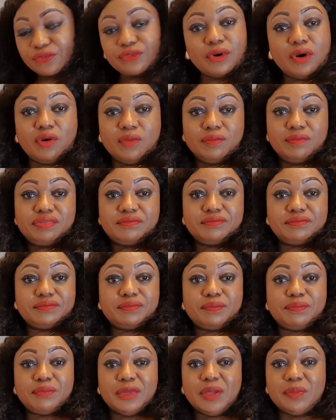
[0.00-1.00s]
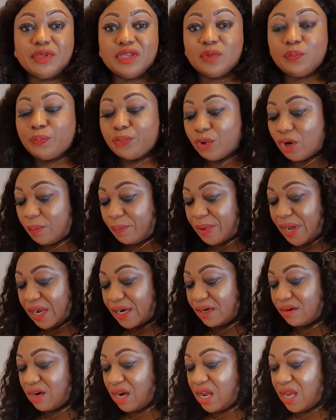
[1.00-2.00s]
from maybe poor
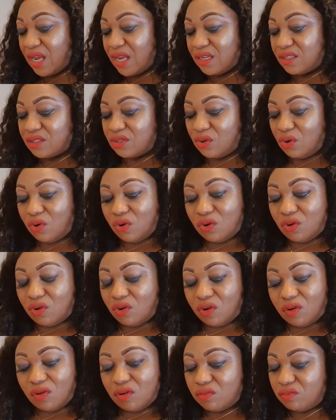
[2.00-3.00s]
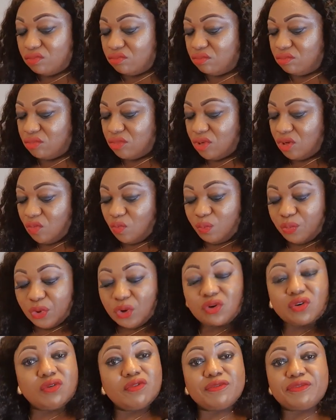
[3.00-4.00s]
backgrounds or
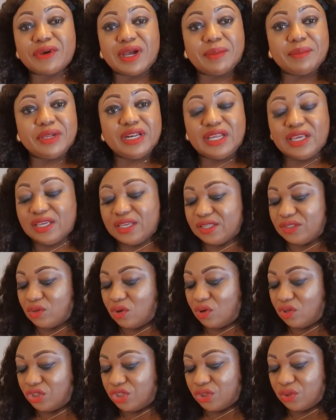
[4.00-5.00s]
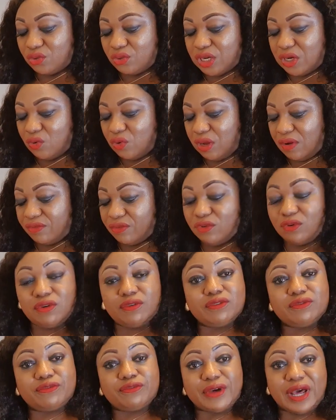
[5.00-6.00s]
broken families or children who have no
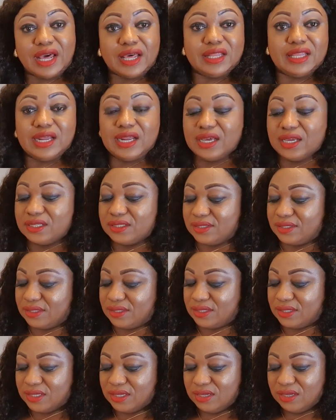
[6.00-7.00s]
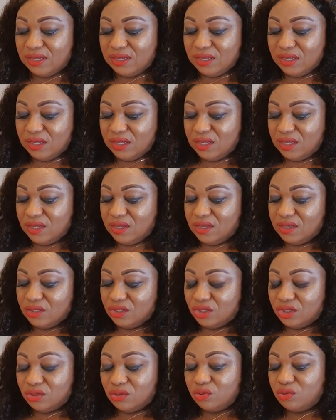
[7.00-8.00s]
fathers.
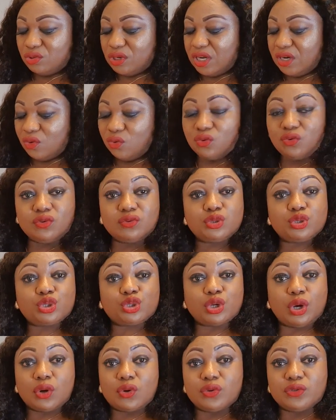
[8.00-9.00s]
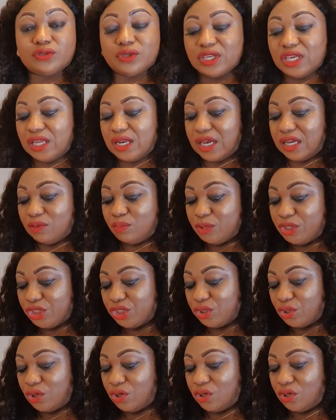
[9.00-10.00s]
Children who struggle to gain
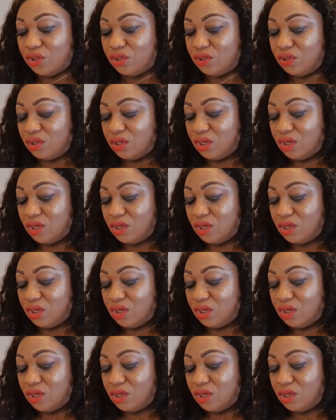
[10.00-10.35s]
admission,